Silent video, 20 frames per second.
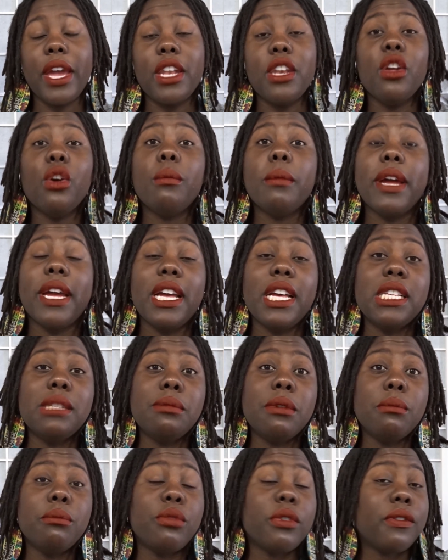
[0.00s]
know my
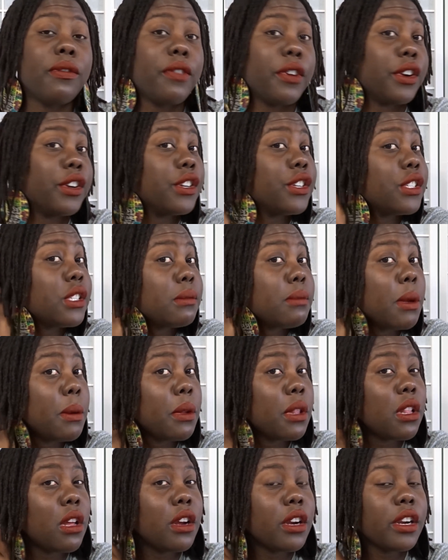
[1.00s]
husband prefers me
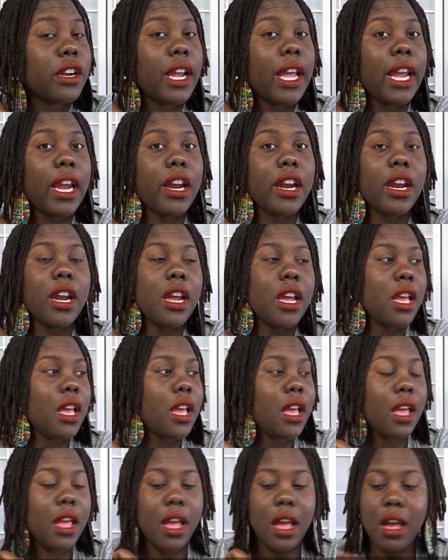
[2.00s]
with longer hair.
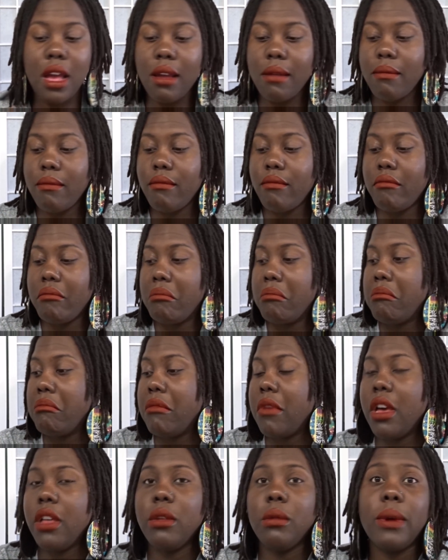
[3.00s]

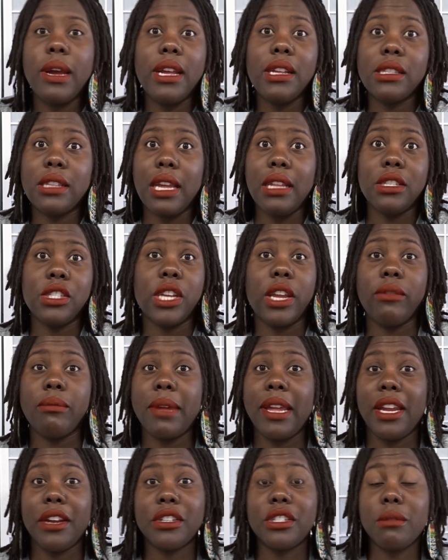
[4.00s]
Otherwise, I'd shave
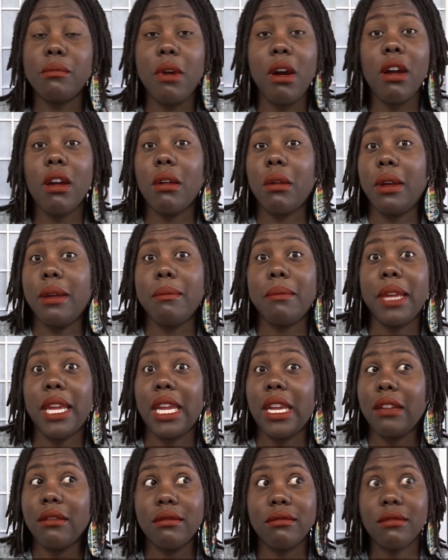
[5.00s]
my hair tomorrow and
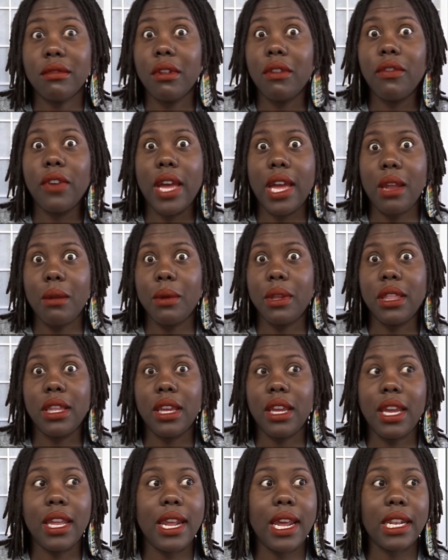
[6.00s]
be fine with
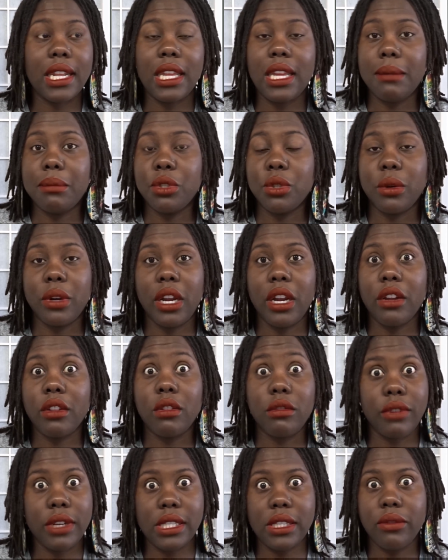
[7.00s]
it, and I'd keep short hair
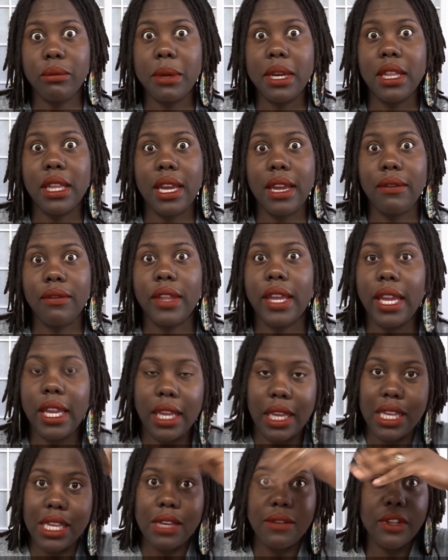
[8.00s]
the rest of my life,
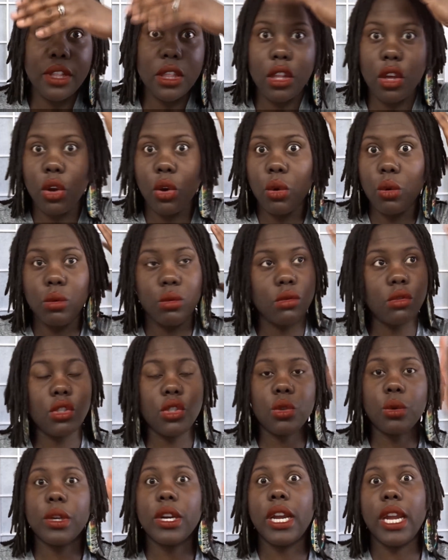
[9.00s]
like even low
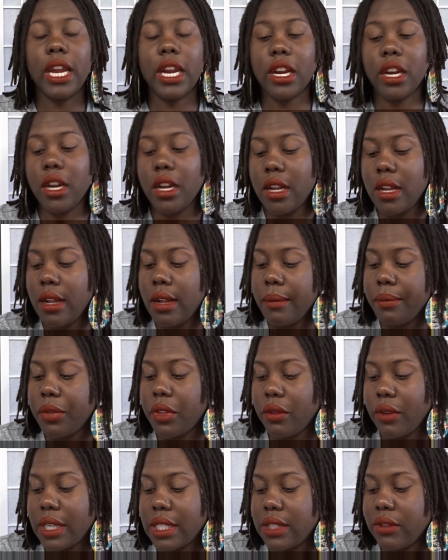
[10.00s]
short hair
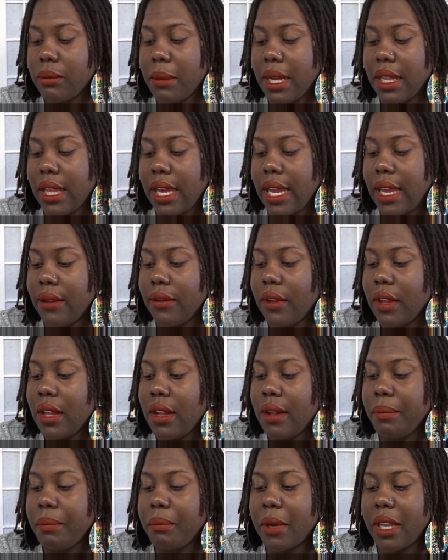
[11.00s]
the rest of my life.
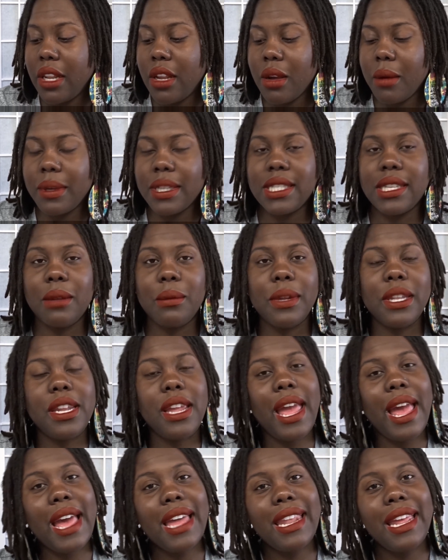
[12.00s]
But he always said when
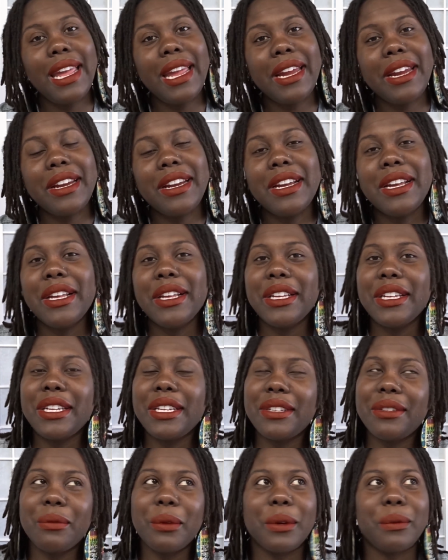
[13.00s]
you had hair,
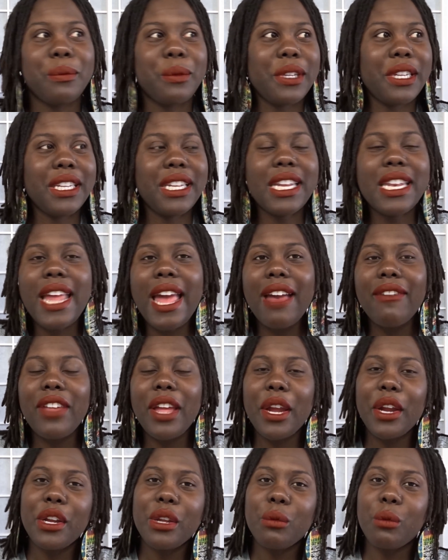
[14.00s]
well, when you didn't have
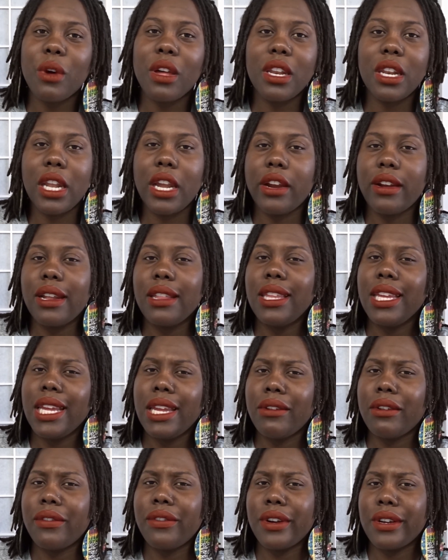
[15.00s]
hair, you wanted hair. And I think
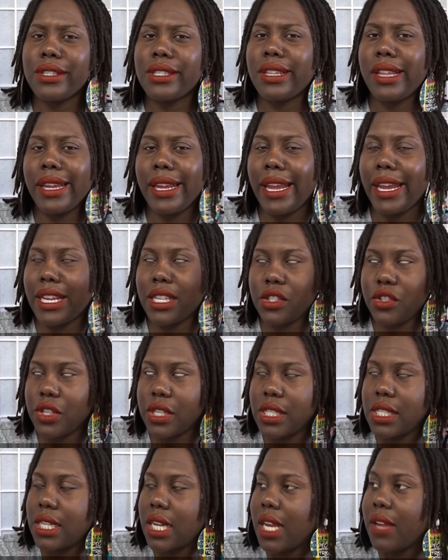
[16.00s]
he refers to like cancer
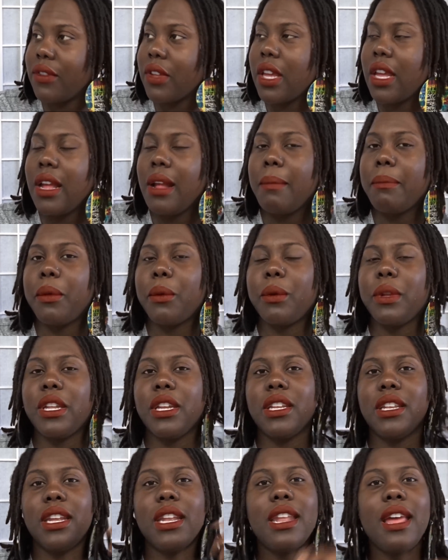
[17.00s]
and stuff. But when
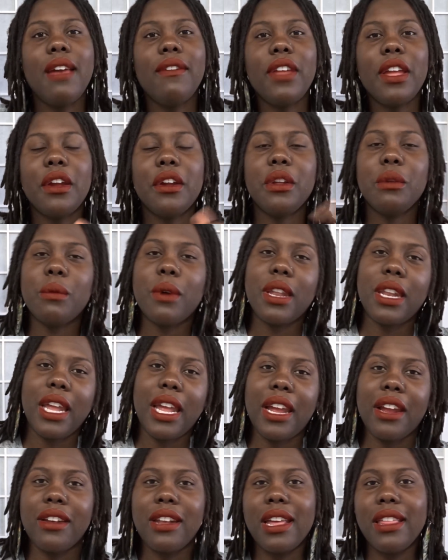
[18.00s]
you didn't have hair, you wanted
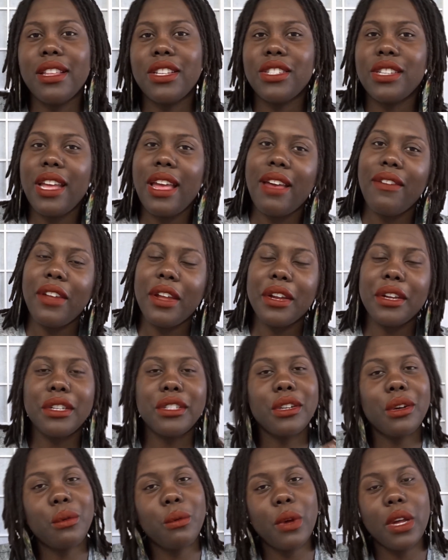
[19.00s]
hair. Now that you have hair, you
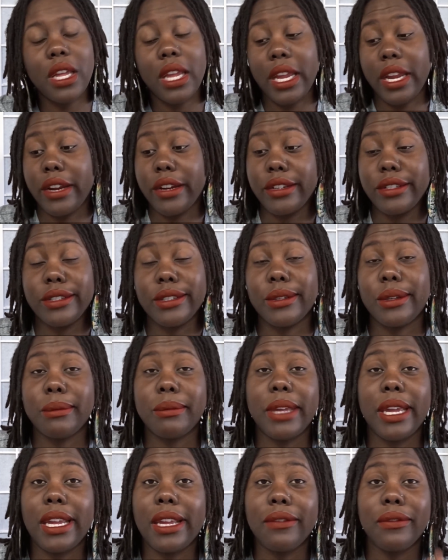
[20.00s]
don't want hair. So
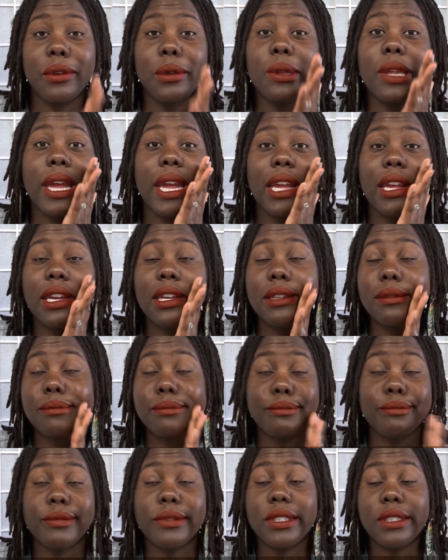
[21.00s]
I'm like, if you like
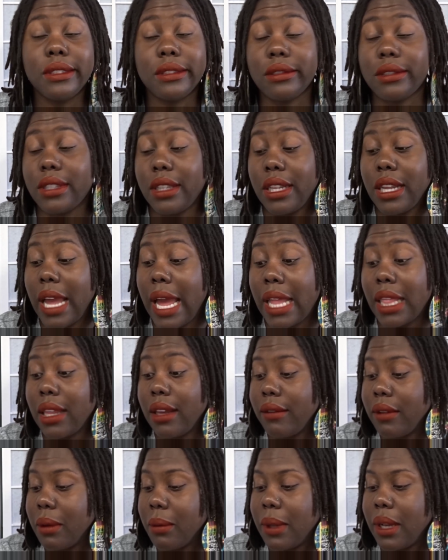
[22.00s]
it, I
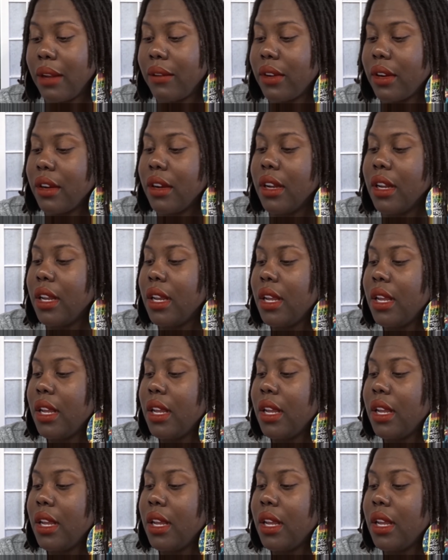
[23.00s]
love it, whatever.